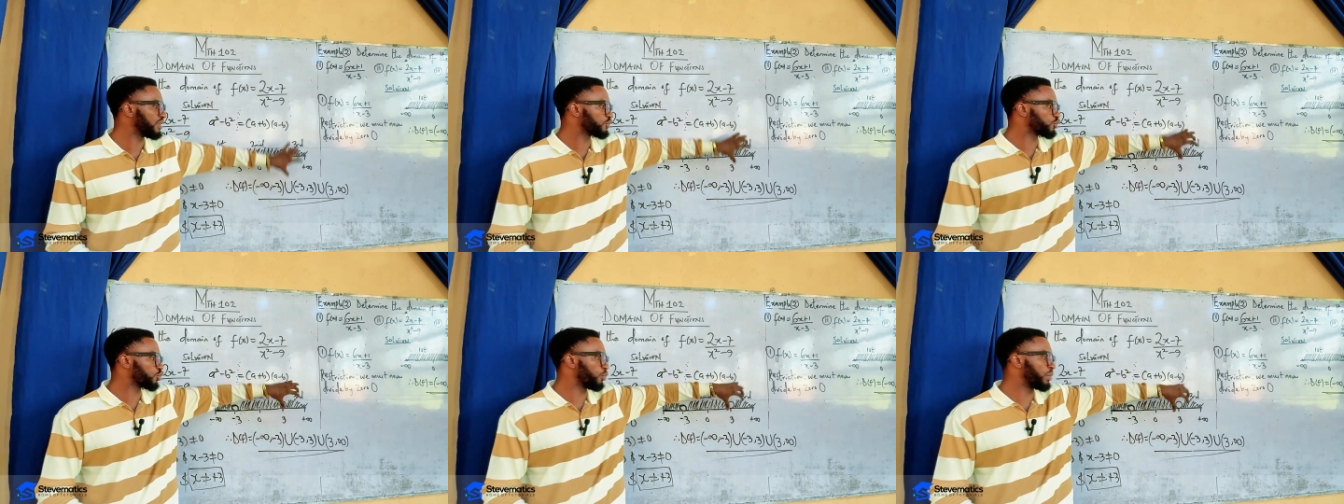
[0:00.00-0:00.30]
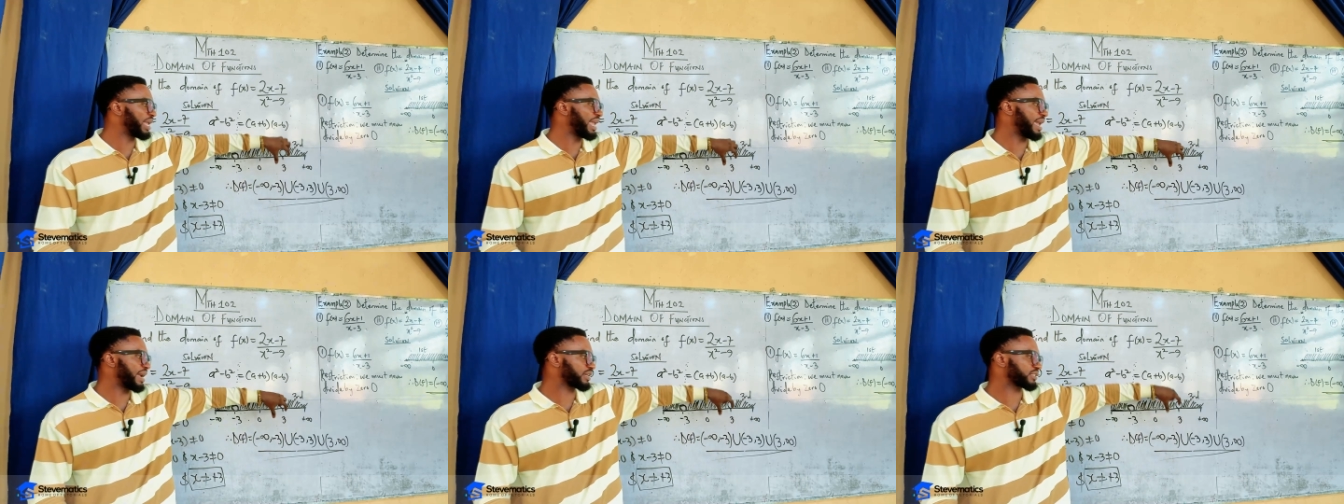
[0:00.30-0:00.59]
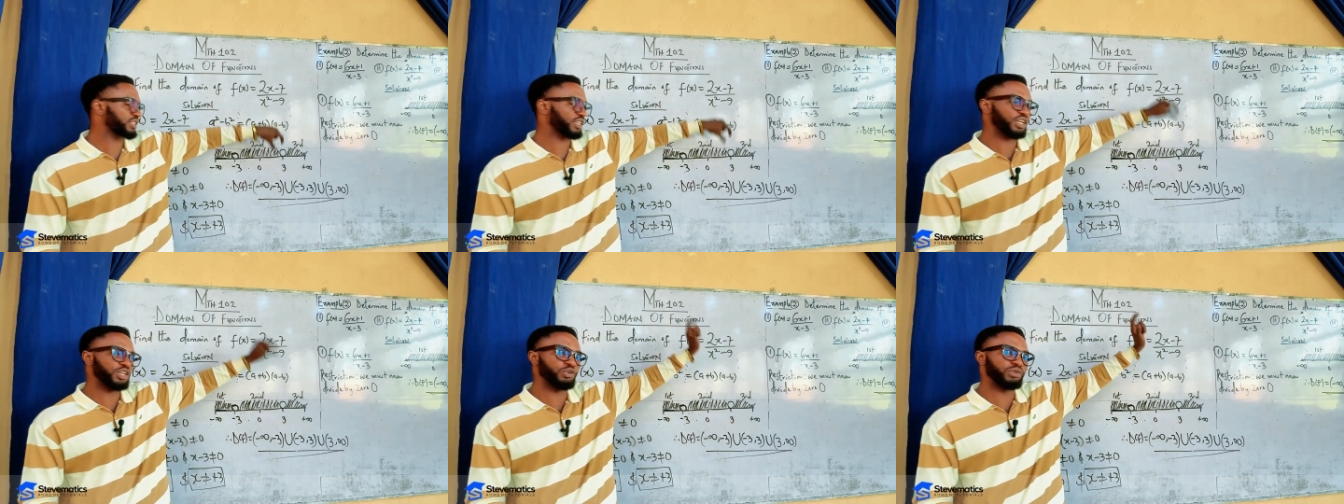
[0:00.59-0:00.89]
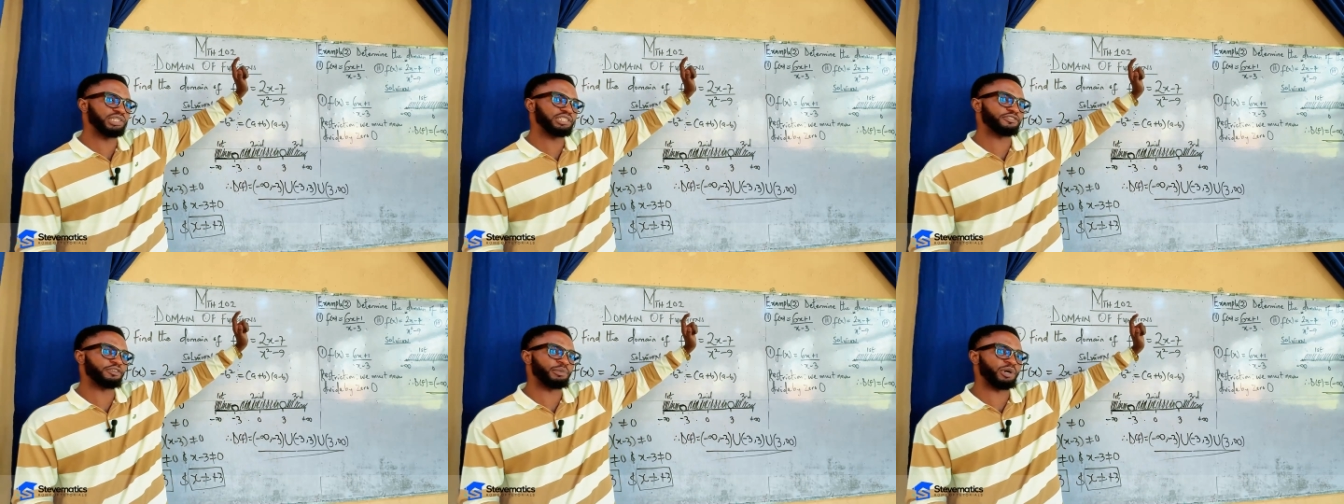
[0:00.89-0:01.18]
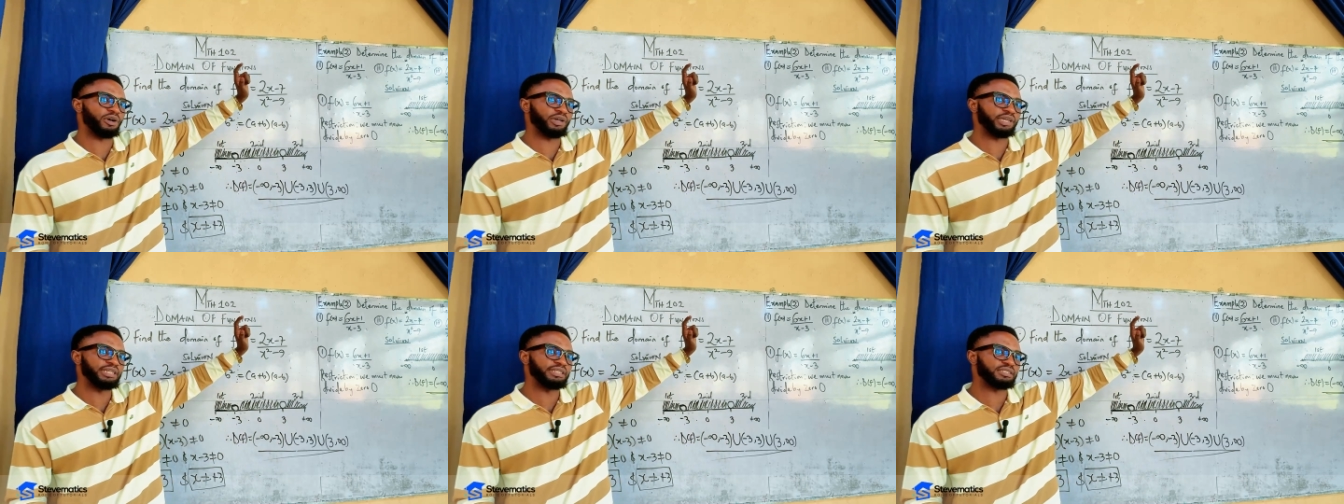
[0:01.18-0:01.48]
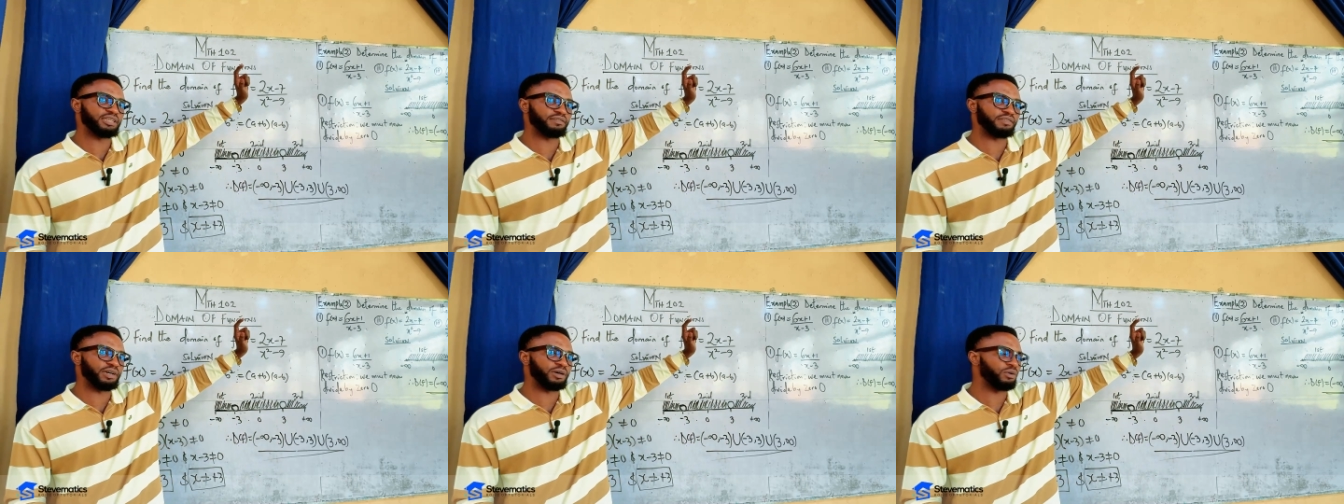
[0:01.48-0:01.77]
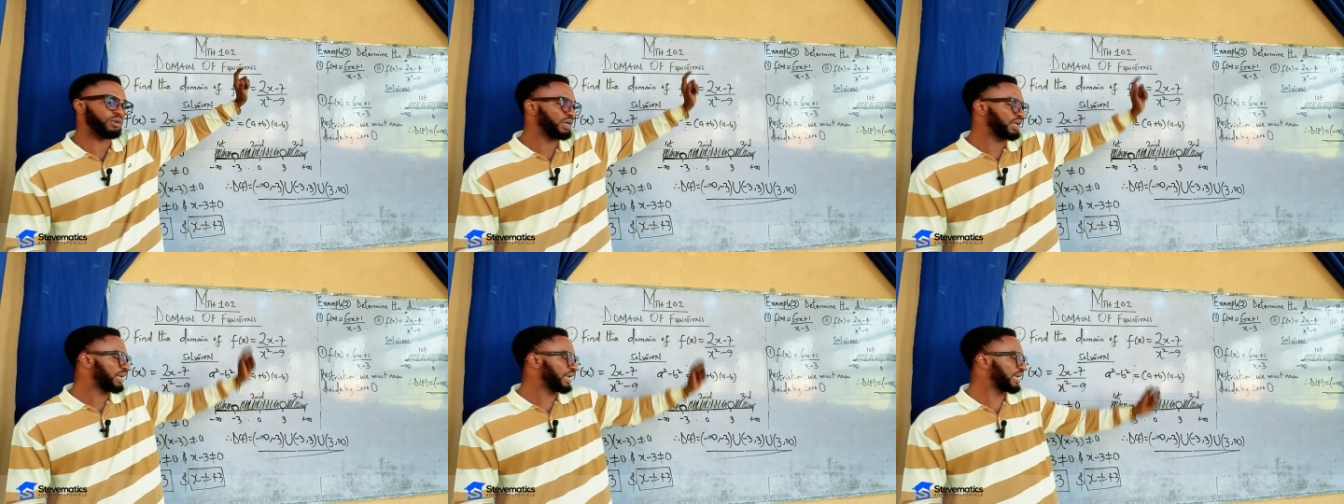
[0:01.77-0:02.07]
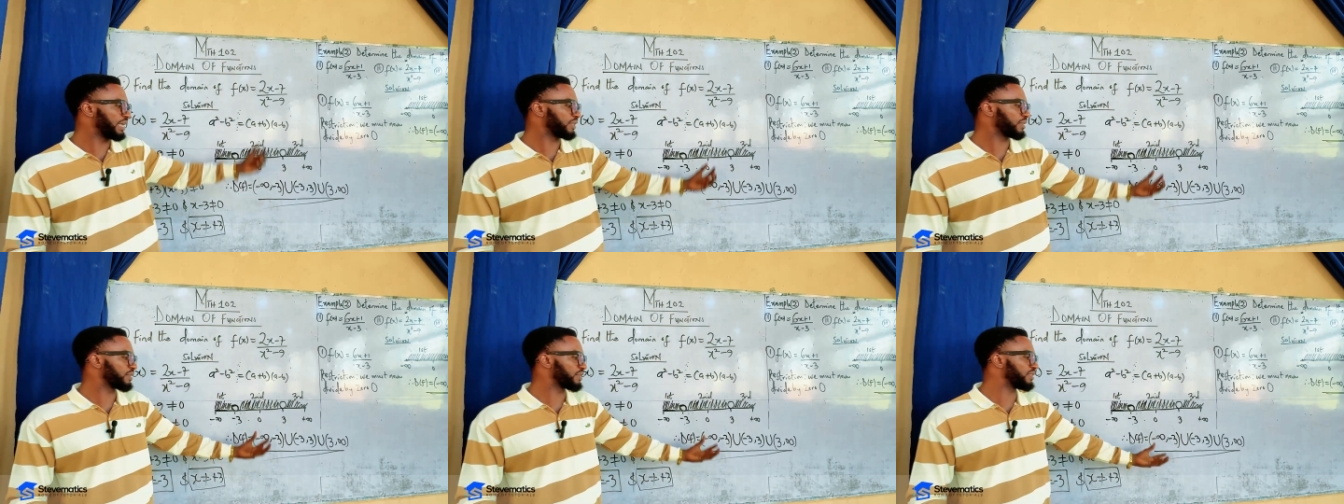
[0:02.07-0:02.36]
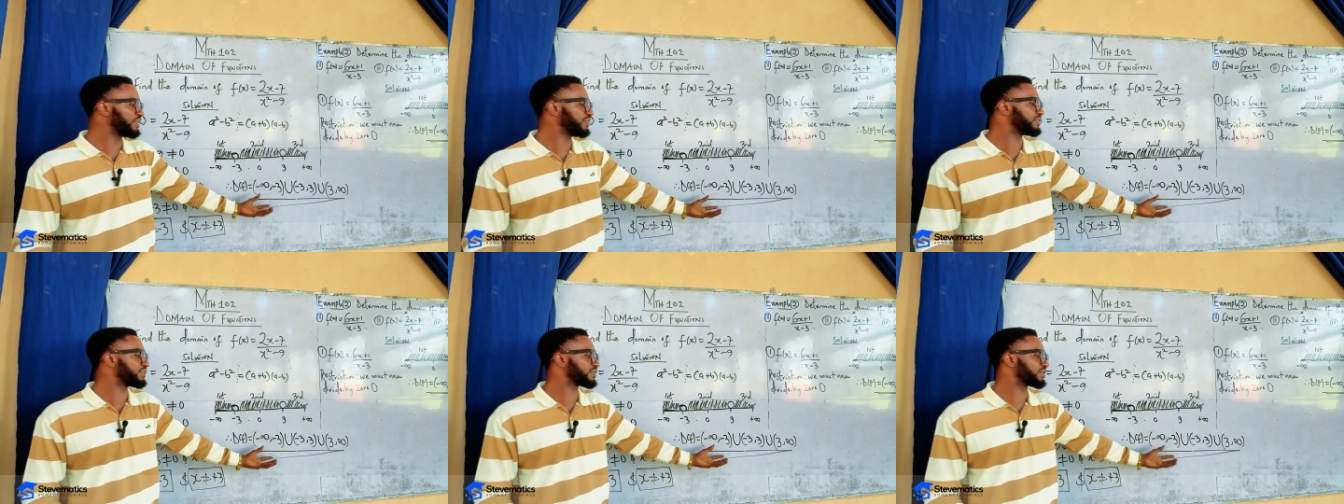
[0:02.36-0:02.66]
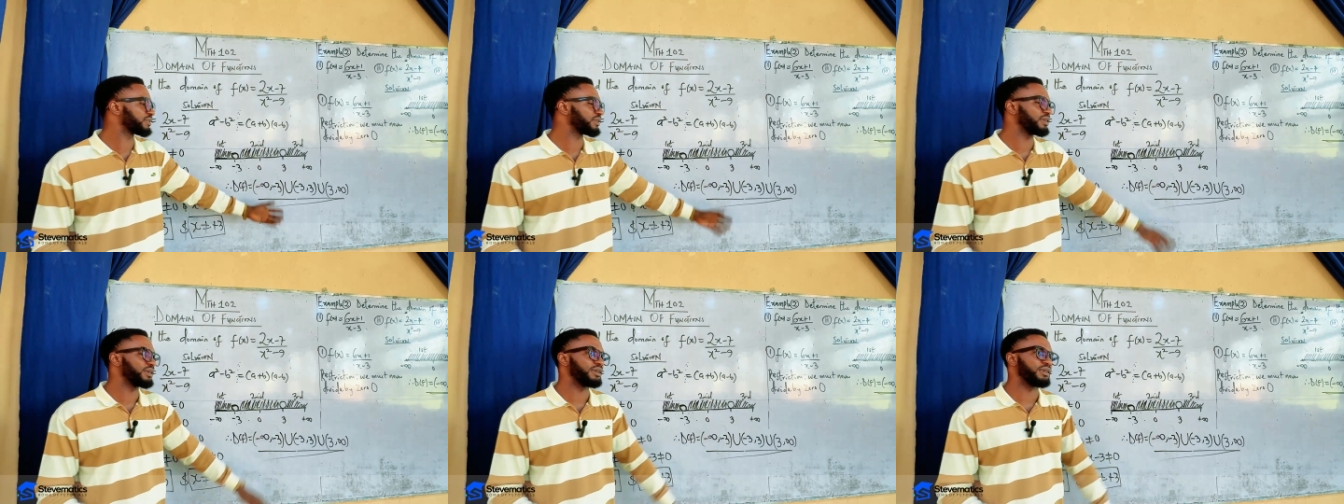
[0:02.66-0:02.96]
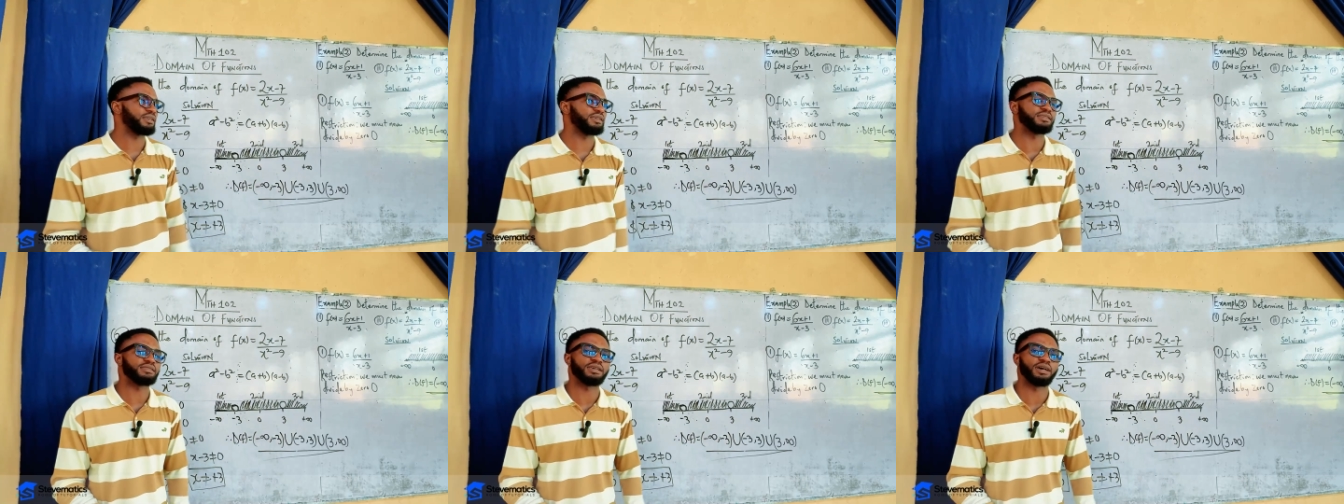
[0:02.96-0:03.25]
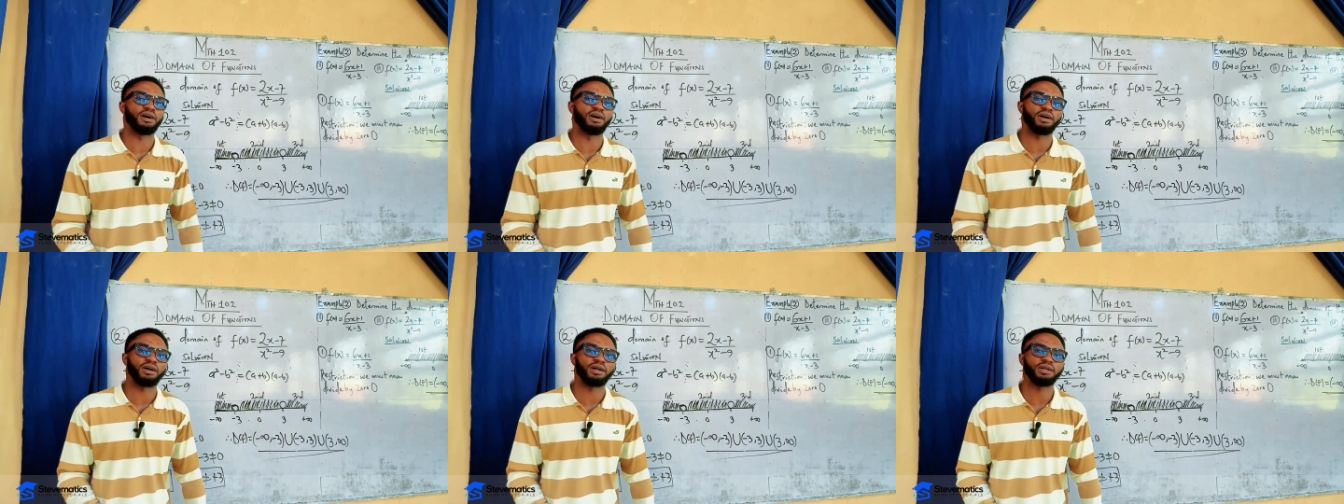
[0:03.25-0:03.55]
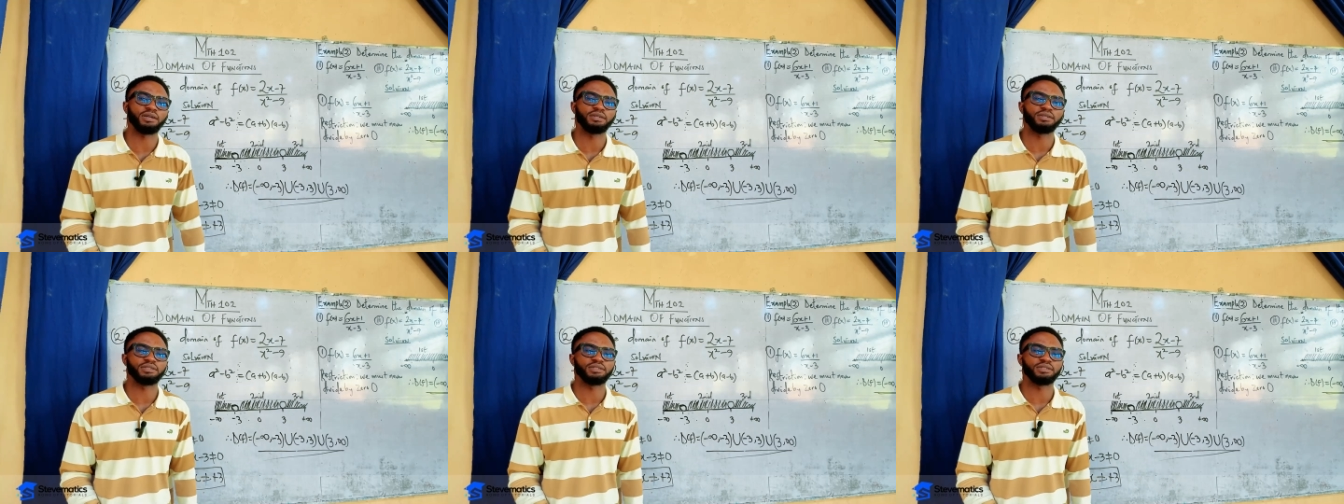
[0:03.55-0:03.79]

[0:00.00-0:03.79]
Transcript: So we exclude it from our interval, and this is our